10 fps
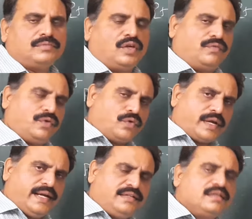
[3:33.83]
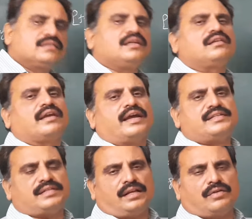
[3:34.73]
If you write, that
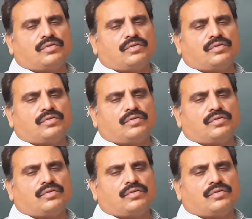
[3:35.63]
cancel.